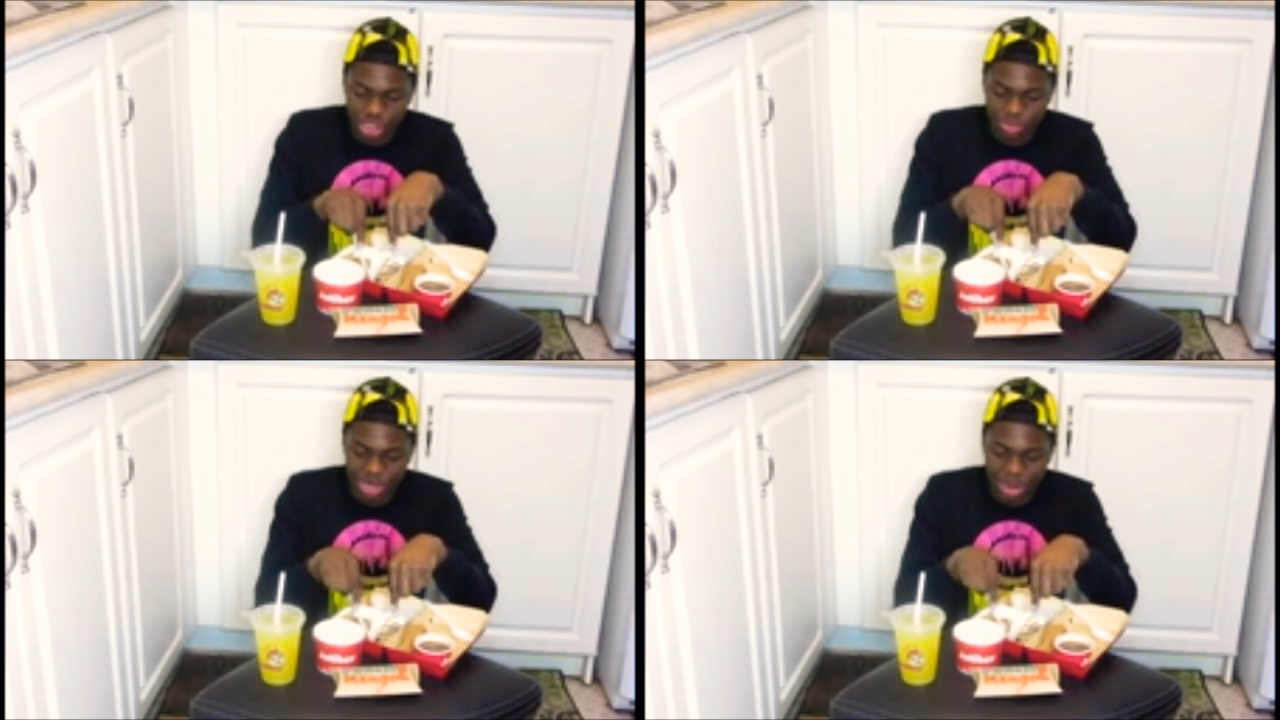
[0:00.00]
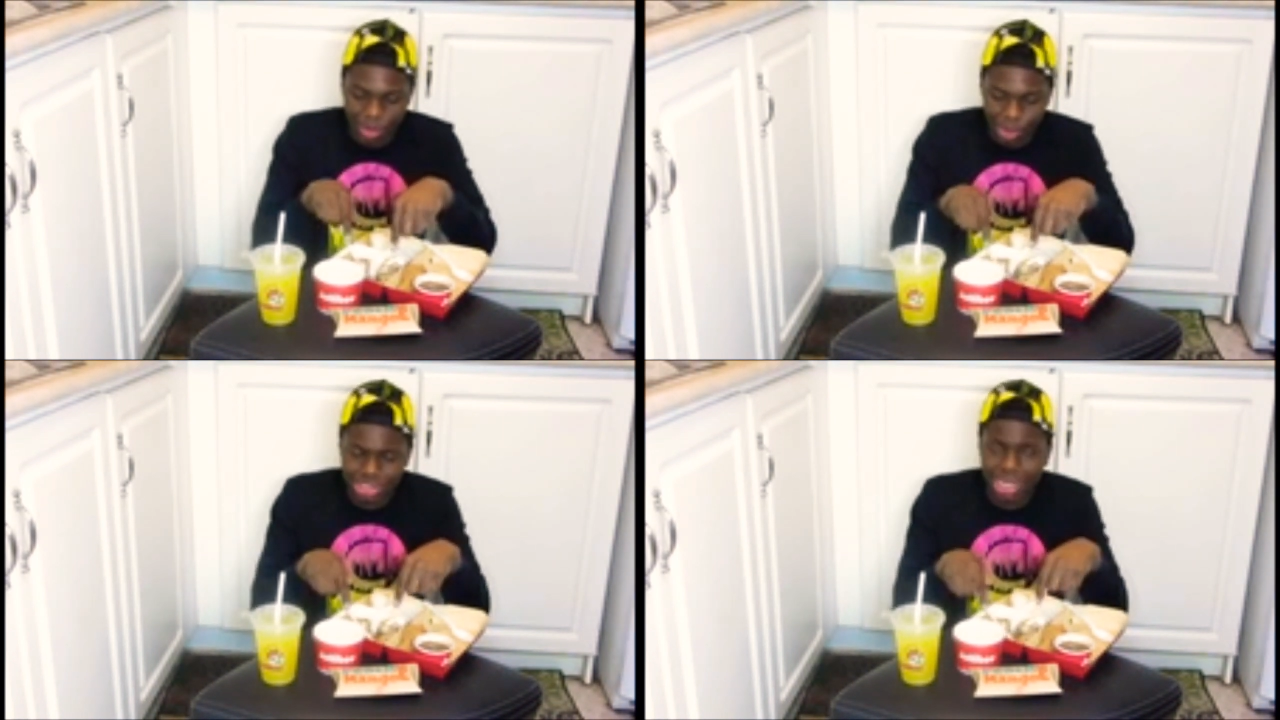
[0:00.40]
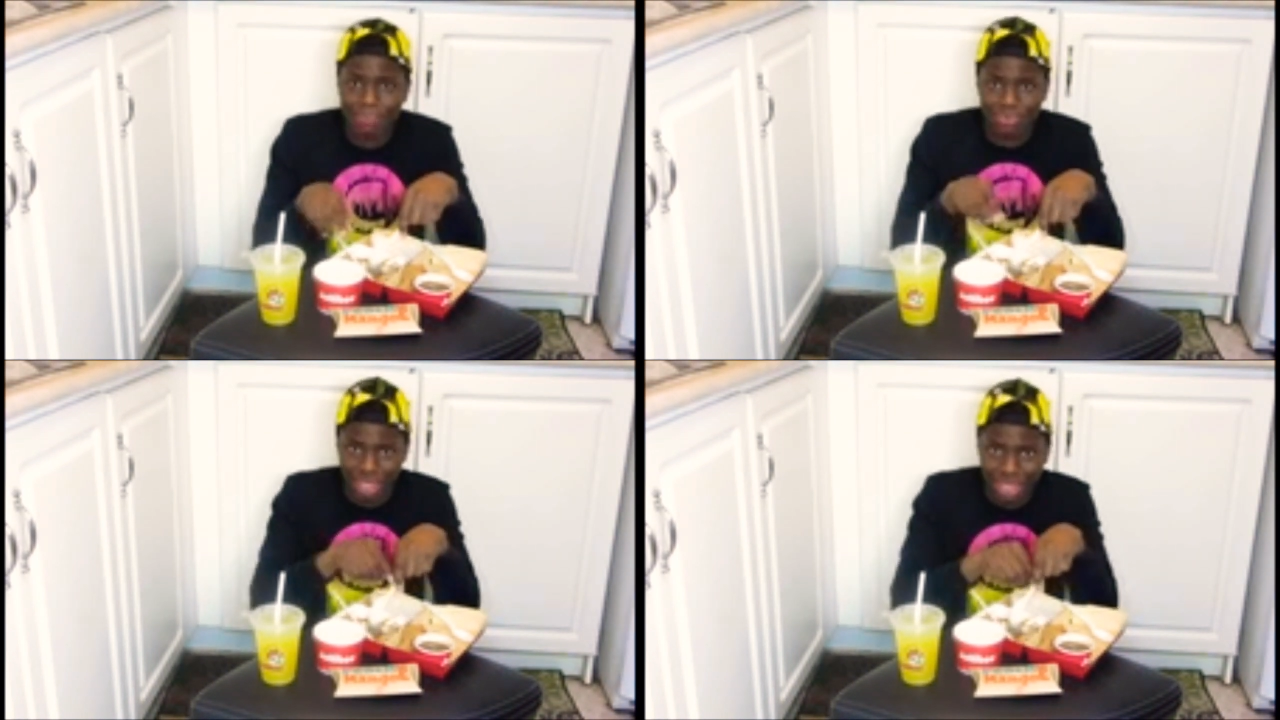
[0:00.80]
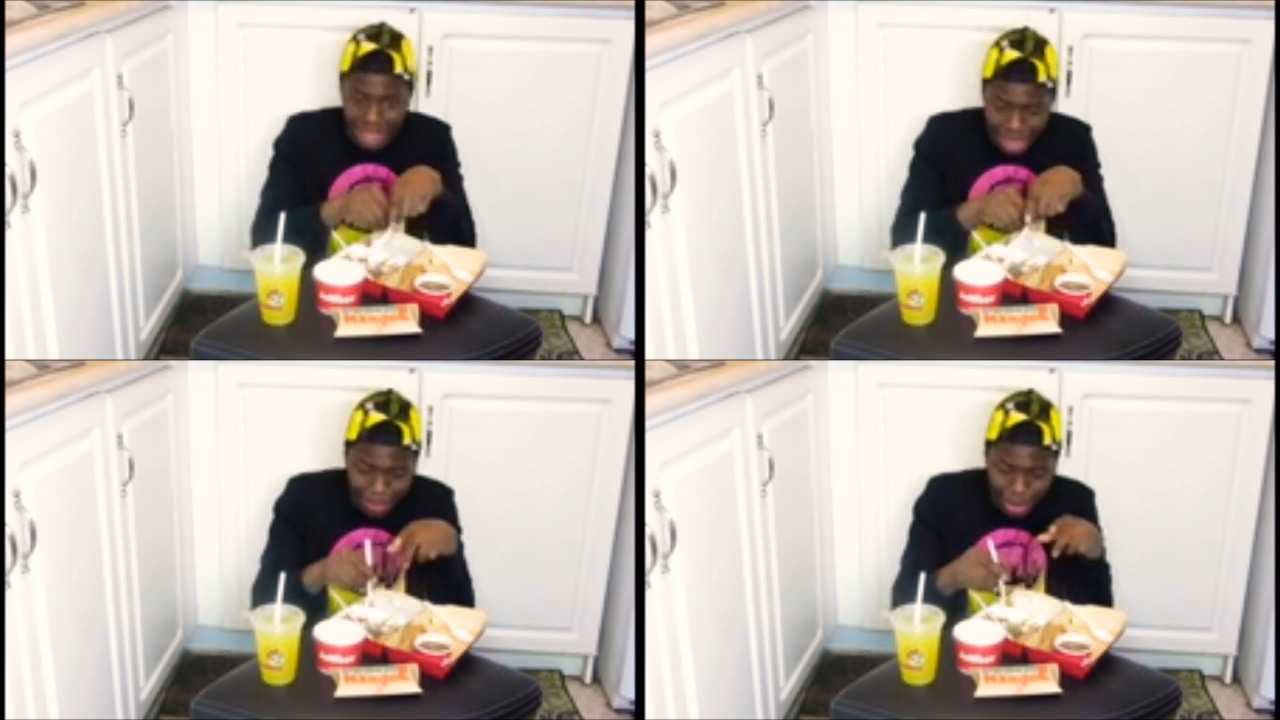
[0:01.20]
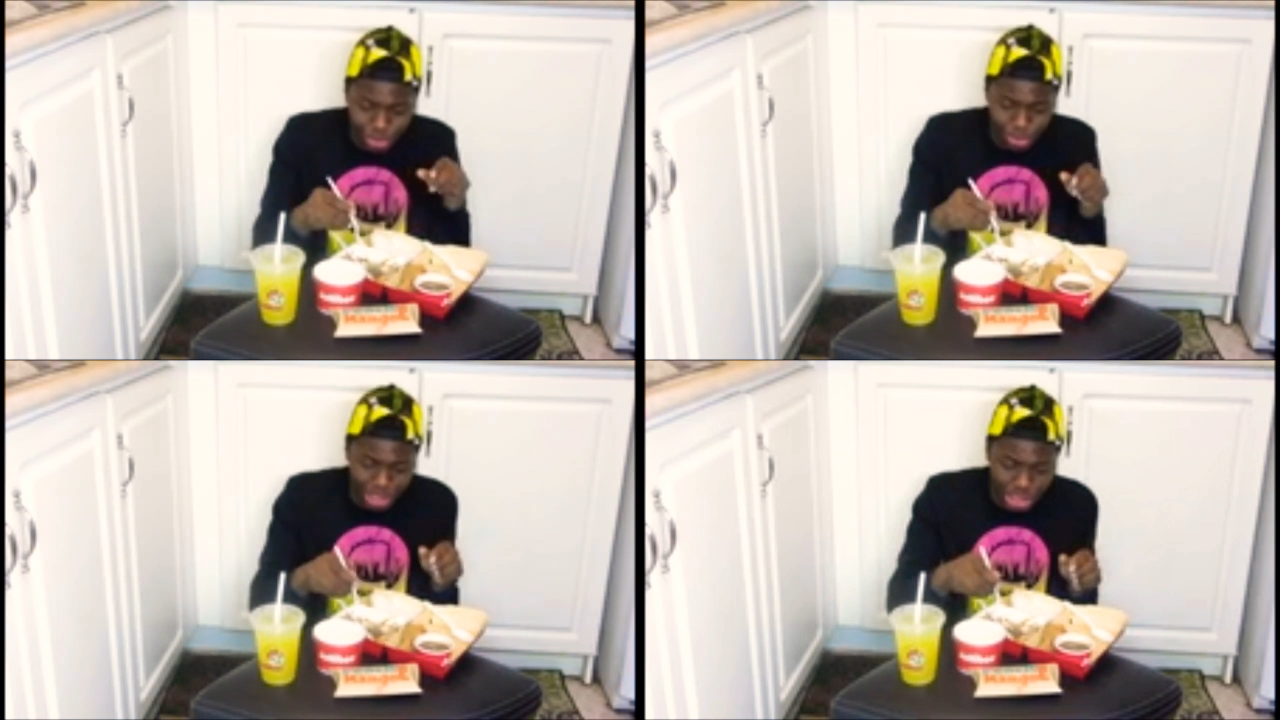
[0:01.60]
are spending more time thinking about
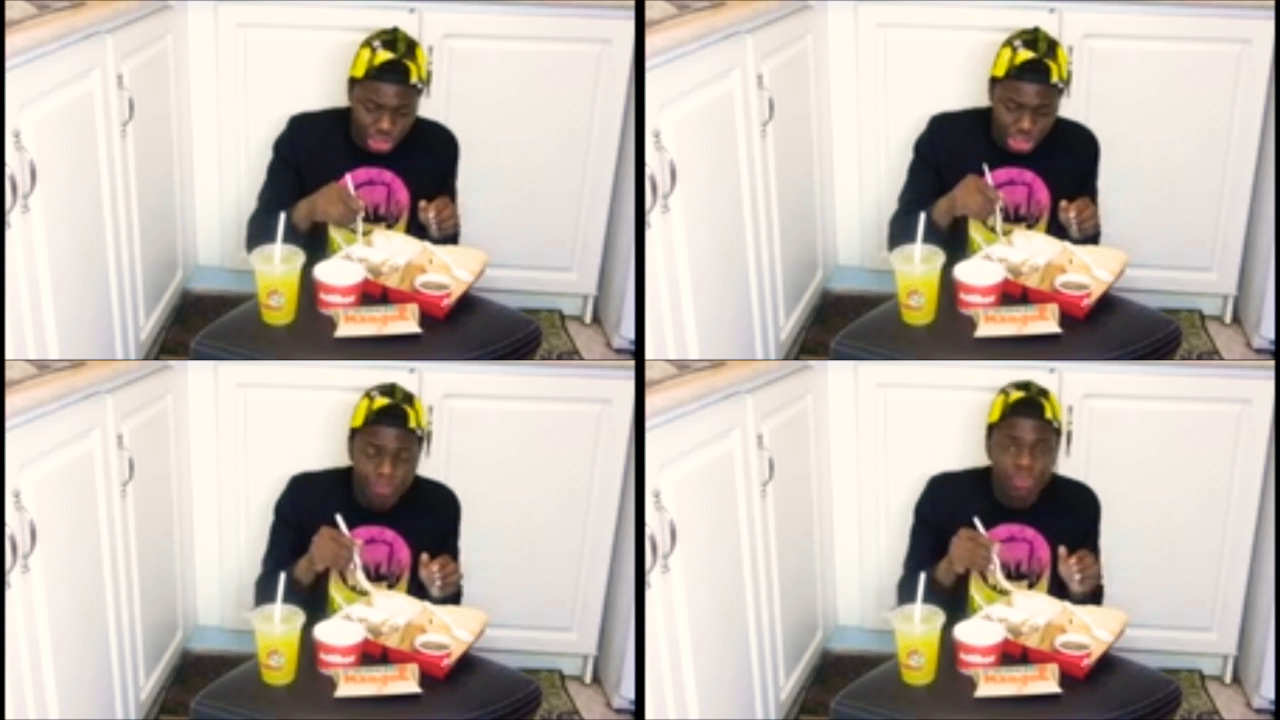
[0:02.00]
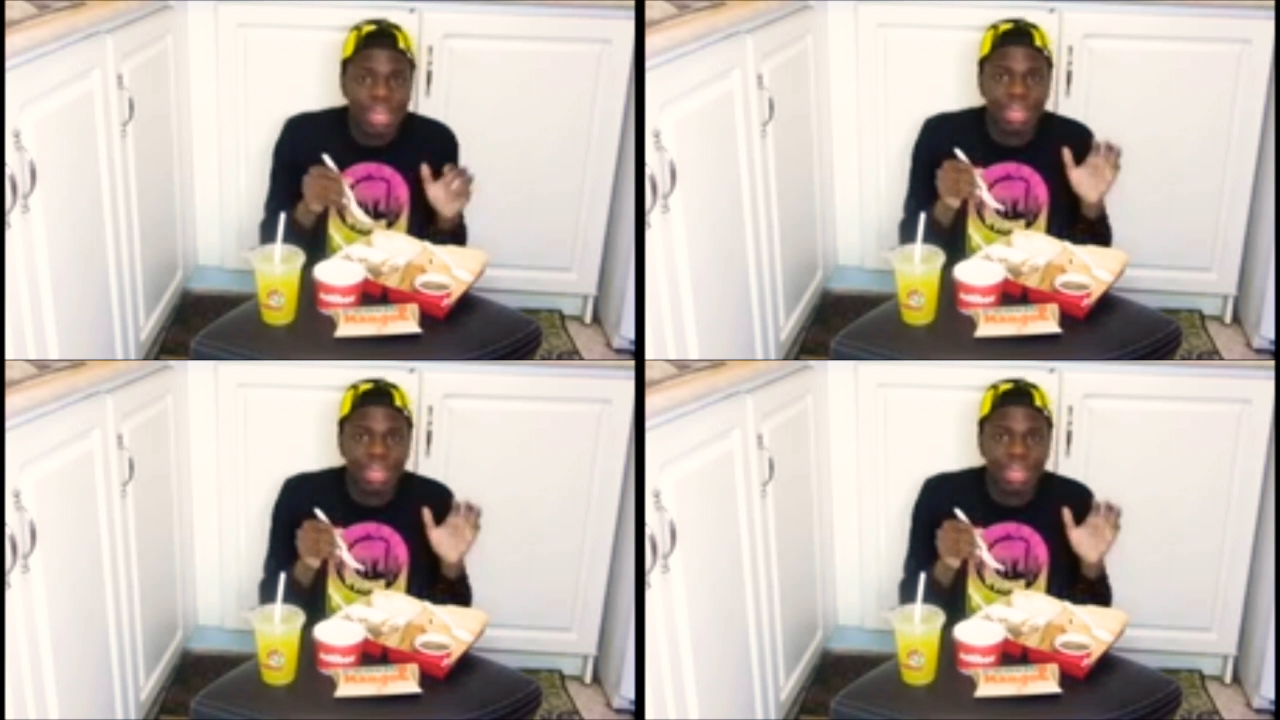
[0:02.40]
the relationship,